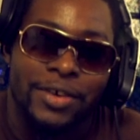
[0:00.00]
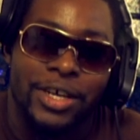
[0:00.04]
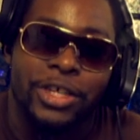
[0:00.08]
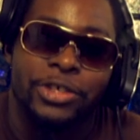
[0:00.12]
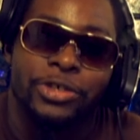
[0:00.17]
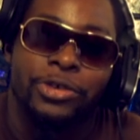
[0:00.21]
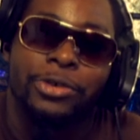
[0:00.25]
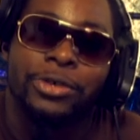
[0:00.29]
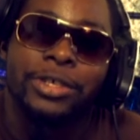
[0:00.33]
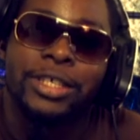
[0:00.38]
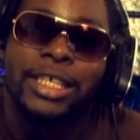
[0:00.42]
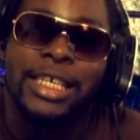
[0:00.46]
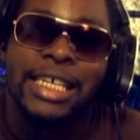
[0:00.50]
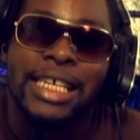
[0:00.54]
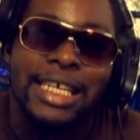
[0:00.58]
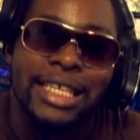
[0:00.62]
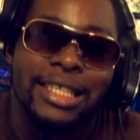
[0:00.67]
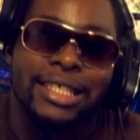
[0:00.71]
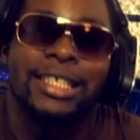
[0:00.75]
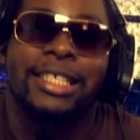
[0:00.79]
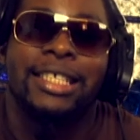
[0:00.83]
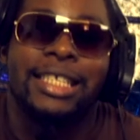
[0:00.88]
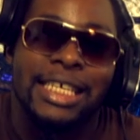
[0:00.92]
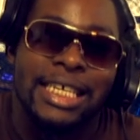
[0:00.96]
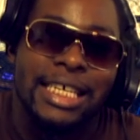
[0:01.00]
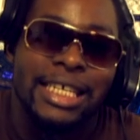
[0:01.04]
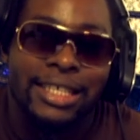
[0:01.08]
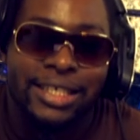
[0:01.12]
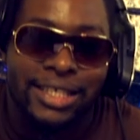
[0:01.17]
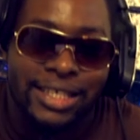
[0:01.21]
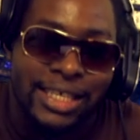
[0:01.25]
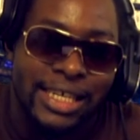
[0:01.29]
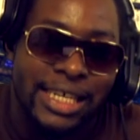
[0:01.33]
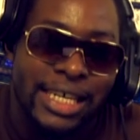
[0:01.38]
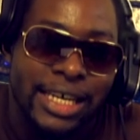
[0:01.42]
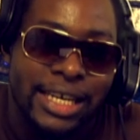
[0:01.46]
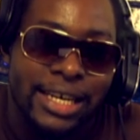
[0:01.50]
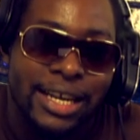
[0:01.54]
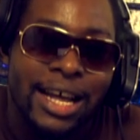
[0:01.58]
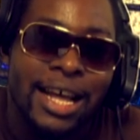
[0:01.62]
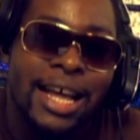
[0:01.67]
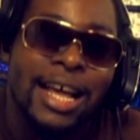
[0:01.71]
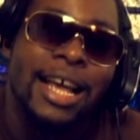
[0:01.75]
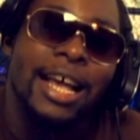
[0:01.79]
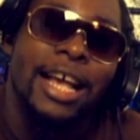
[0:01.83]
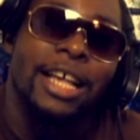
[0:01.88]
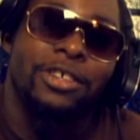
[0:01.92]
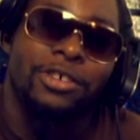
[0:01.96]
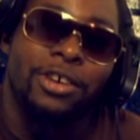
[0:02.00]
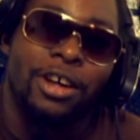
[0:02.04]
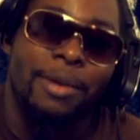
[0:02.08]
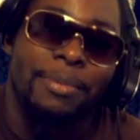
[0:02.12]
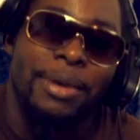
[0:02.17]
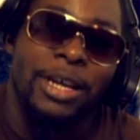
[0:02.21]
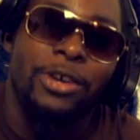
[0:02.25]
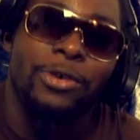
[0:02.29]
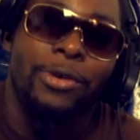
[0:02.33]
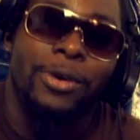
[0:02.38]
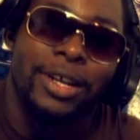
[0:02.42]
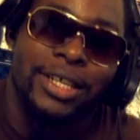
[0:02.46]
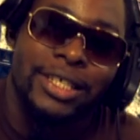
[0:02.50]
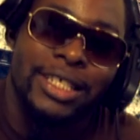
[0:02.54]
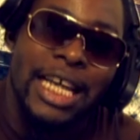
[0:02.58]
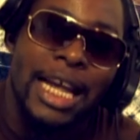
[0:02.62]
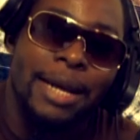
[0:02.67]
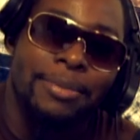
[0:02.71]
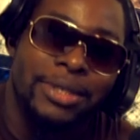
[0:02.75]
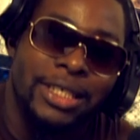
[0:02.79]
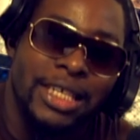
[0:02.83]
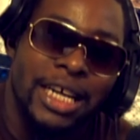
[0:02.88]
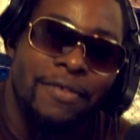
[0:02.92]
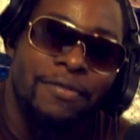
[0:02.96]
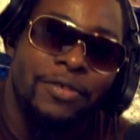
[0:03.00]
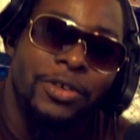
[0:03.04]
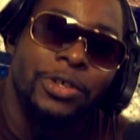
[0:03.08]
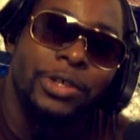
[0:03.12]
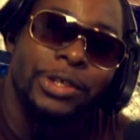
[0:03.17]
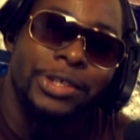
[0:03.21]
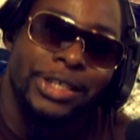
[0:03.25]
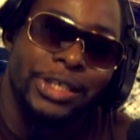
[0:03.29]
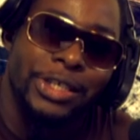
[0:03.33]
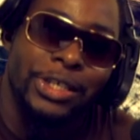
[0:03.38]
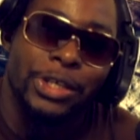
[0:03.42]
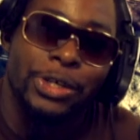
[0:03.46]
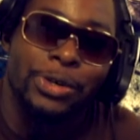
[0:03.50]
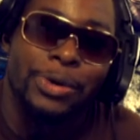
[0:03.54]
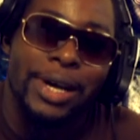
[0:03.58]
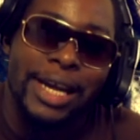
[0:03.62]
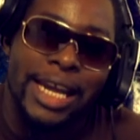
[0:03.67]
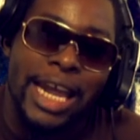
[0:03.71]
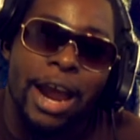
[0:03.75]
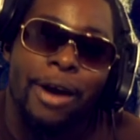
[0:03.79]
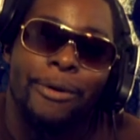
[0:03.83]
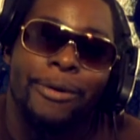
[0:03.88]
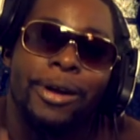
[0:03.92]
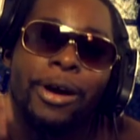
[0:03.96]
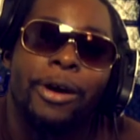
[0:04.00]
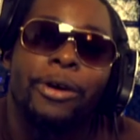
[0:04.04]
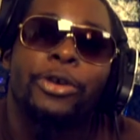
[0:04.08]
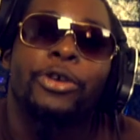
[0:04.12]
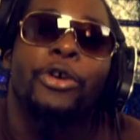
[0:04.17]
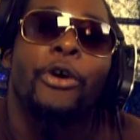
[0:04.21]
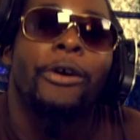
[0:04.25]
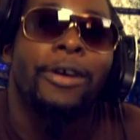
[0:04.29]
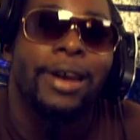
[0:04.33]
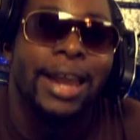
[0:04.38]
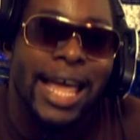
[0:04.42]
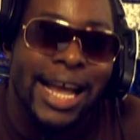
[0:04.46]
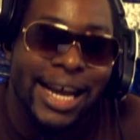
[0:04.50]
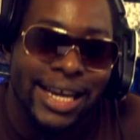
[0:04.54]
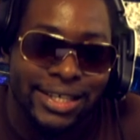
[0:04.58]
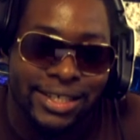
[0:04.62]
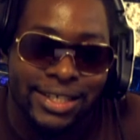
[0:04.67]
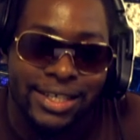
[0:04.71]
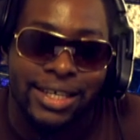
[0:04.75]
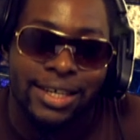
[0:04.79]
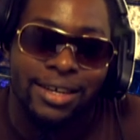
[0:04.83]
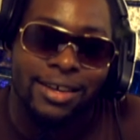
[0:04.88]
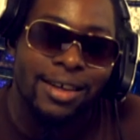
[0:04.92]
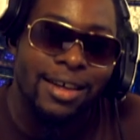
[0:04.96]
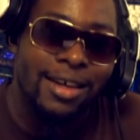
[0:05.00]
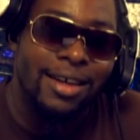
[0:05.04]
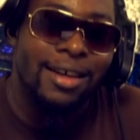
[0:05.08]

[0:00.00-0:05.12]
because your seed is going to be doing the same stuff you used to do and carry on your legacy.